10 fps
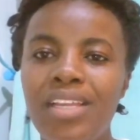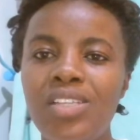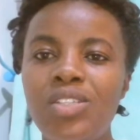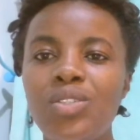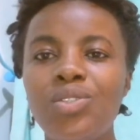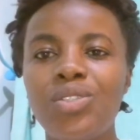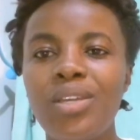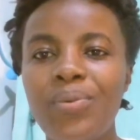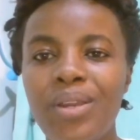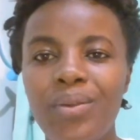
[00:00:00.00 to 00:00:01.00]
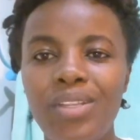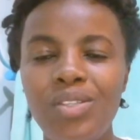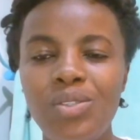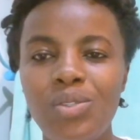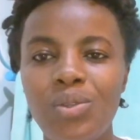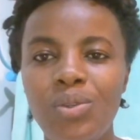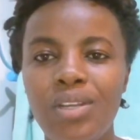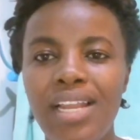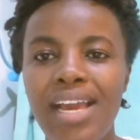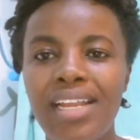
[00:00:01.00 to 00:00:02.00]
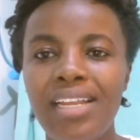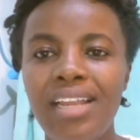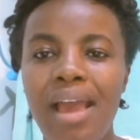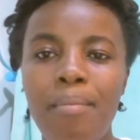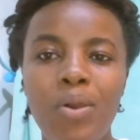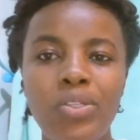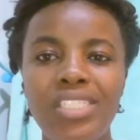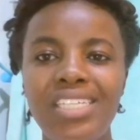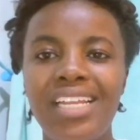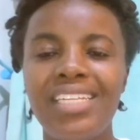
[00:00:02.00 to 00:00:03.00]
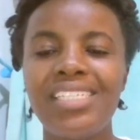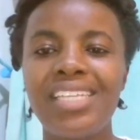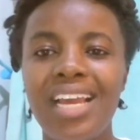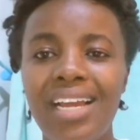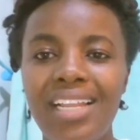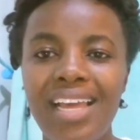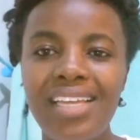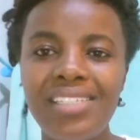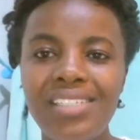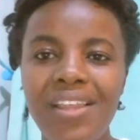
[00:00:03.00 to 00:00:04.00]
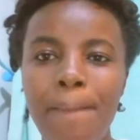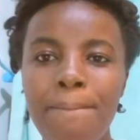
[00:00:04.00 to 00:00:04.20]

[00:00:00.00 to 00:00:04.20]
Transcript: So today we are going to learn about Chinese colors,